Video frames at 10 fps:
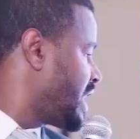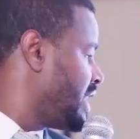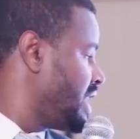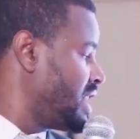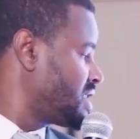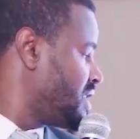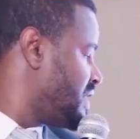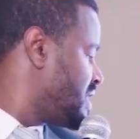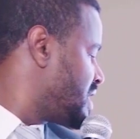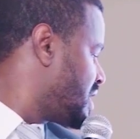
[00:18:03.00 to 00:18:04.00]
Kenya
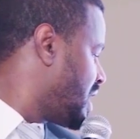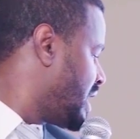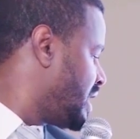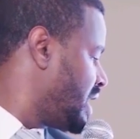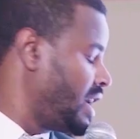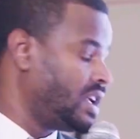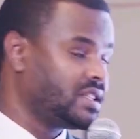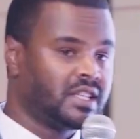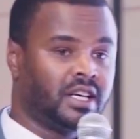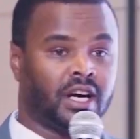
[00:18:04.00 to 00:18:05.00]
79%,
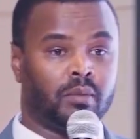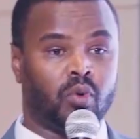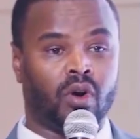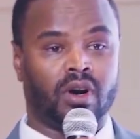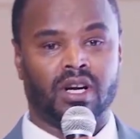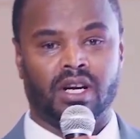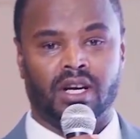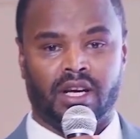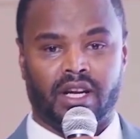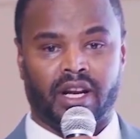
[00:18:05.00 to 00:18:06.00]
and Singapore
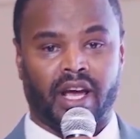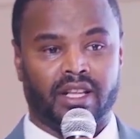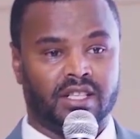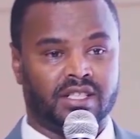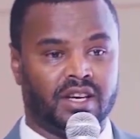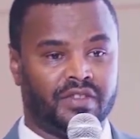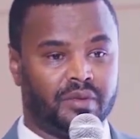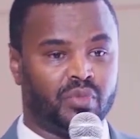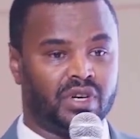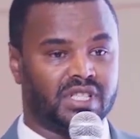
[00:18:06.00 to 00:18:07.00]

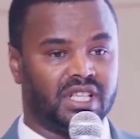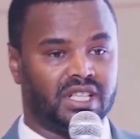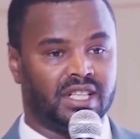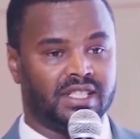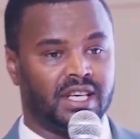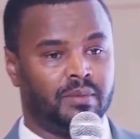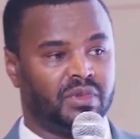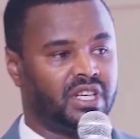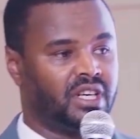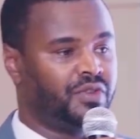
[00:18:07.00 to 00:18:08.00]
97%. The same
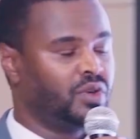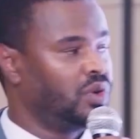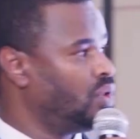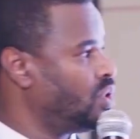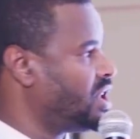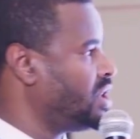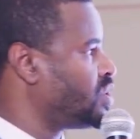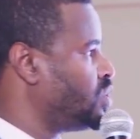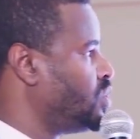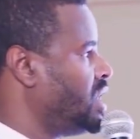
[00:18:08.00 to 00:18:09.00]
thing, if you look
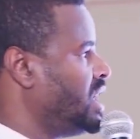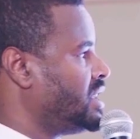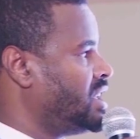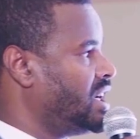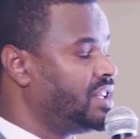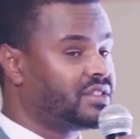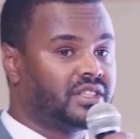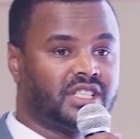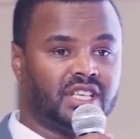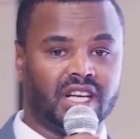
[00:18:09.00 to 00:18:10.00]
into the
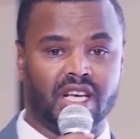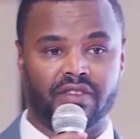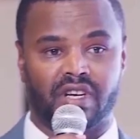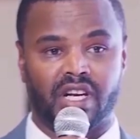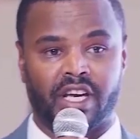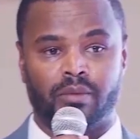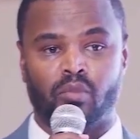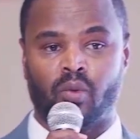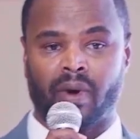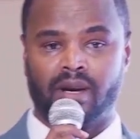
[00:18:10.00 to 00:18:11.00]
literacy level in
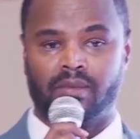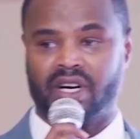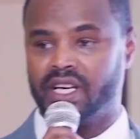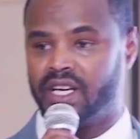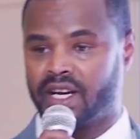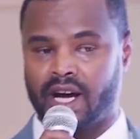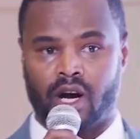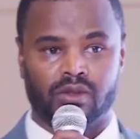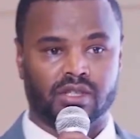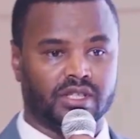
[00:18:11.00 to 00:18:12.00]
mobile money
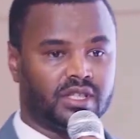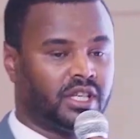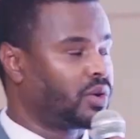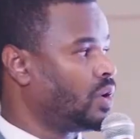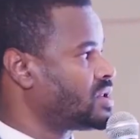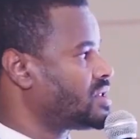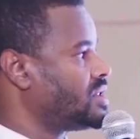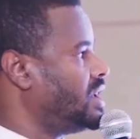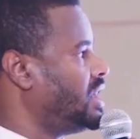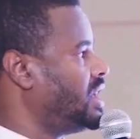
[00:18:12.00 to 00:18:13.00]
accounts
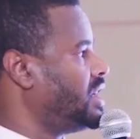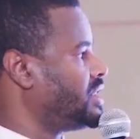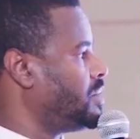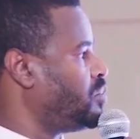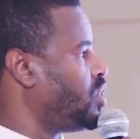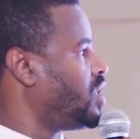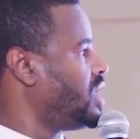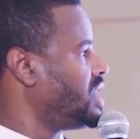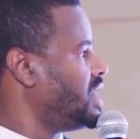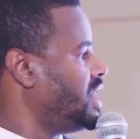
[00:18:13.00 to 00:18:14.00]
across the
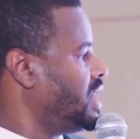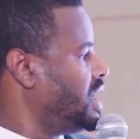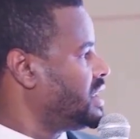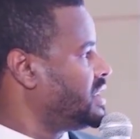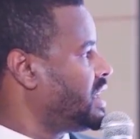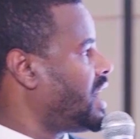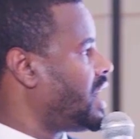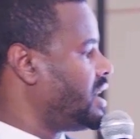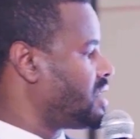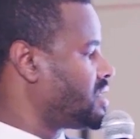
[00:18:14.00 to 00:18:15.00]
board, the
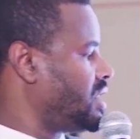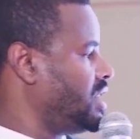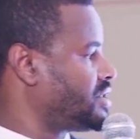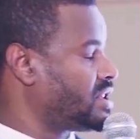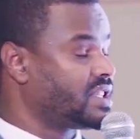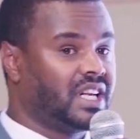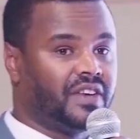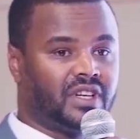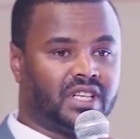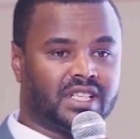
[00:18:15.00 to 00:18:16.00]
higher the literacy
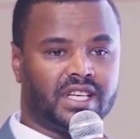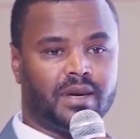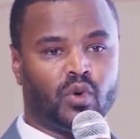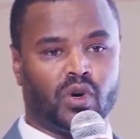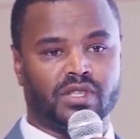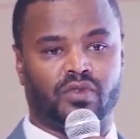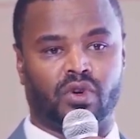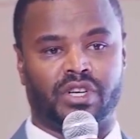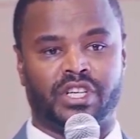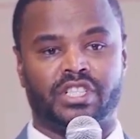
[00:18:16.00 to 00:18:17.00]
level, the same goes
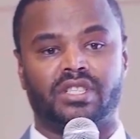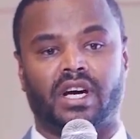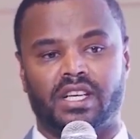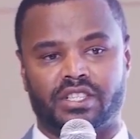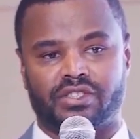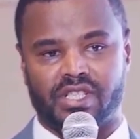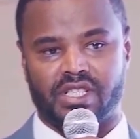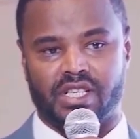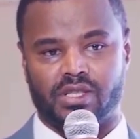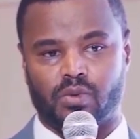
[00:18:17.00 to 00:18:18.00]
for digital
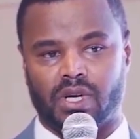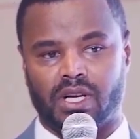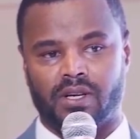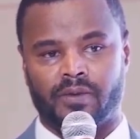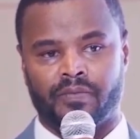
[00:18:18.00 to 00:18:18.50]
literacy as well.